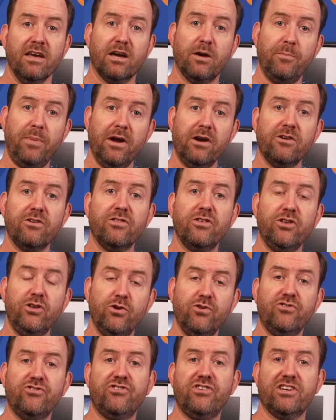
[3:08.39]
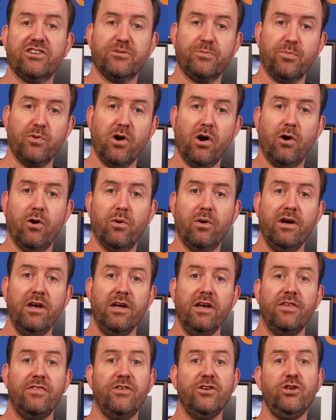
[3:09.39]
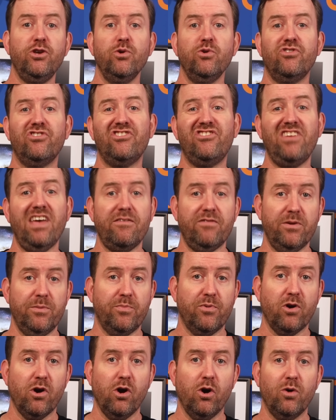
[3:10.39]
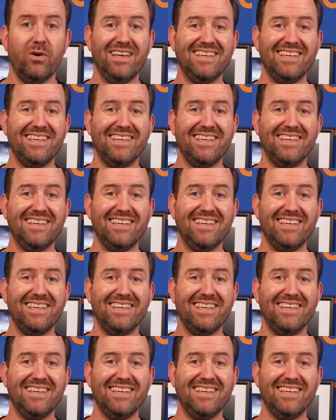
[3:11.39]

Compared to the U6 Pro, the U7 Pro